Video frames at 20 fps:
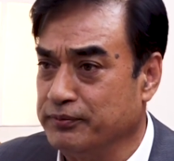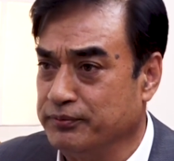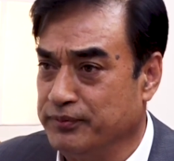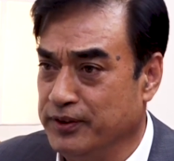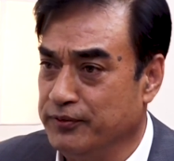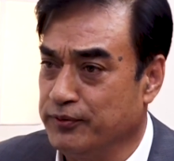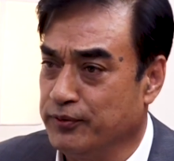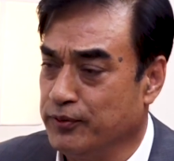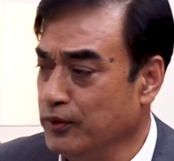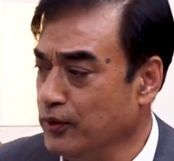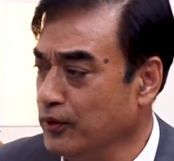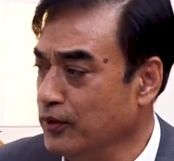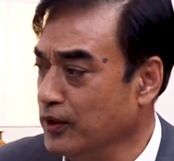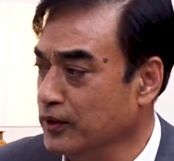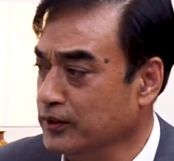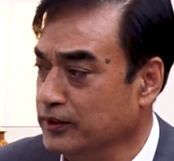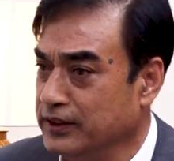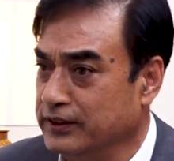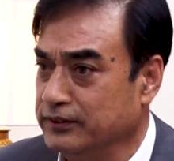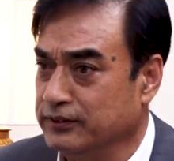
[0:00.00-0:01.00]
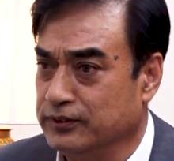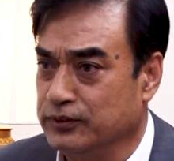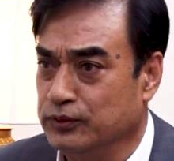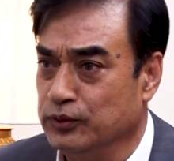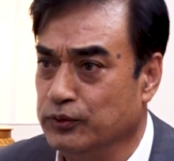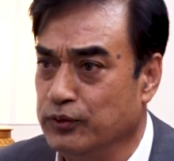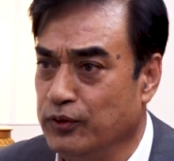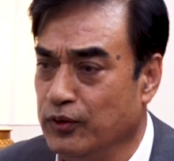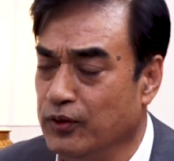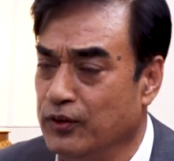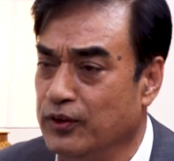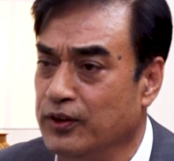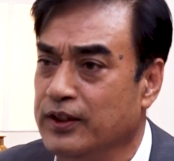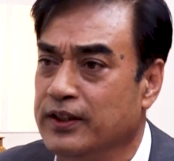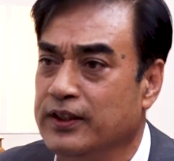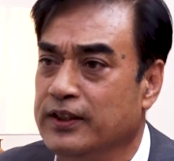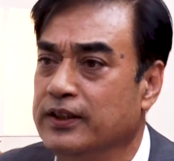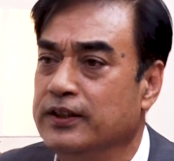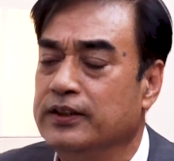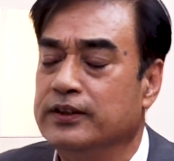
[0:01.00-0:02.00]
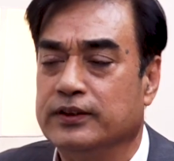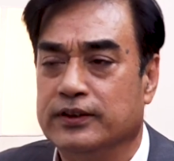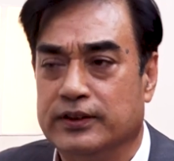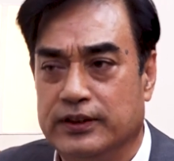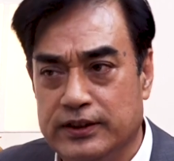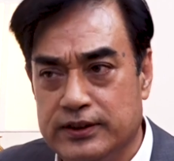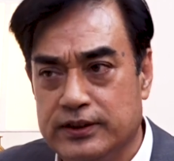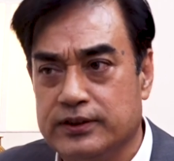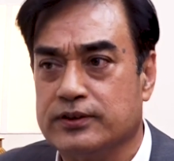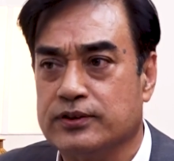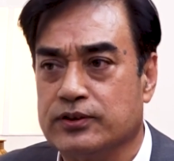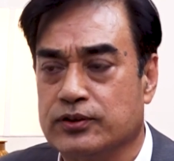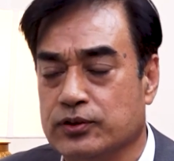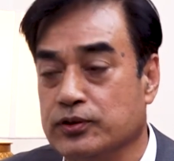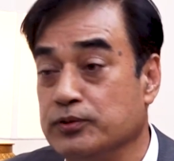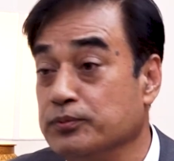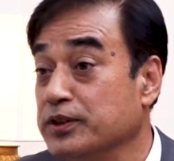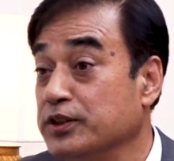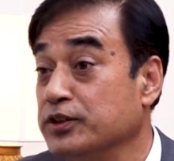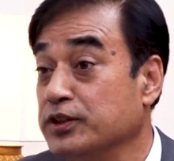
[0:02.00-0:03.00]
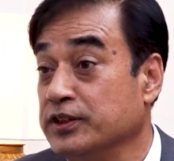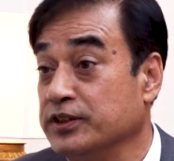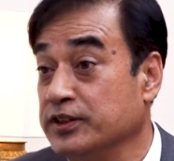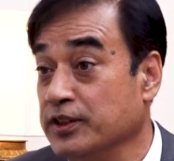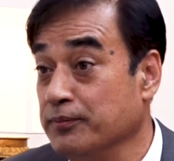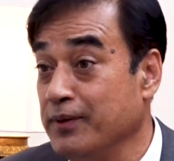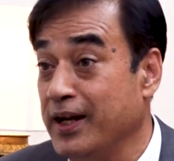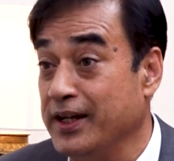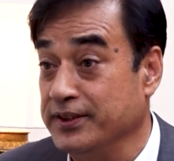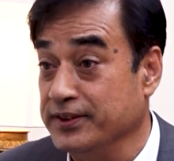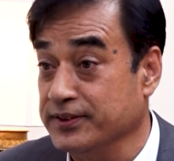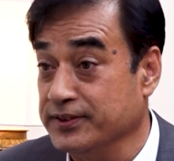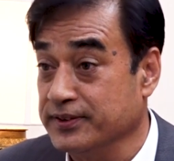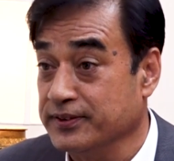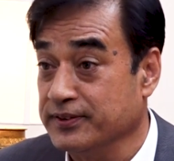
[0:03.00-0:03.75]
5th floor or 2 floor. This should be systemized.